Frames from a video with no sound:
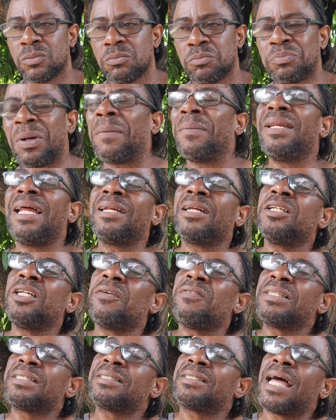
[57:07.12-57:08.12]
Probably Donna did
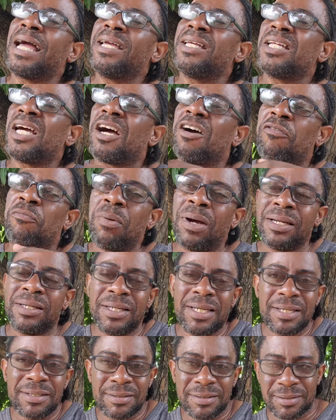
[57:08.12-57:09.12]
have a sign off on
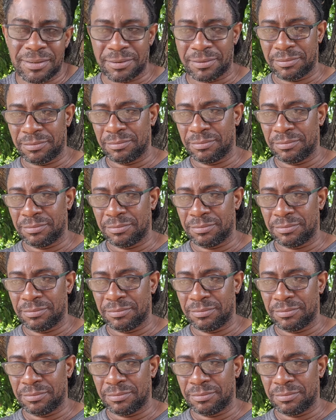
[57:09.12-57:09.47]
this.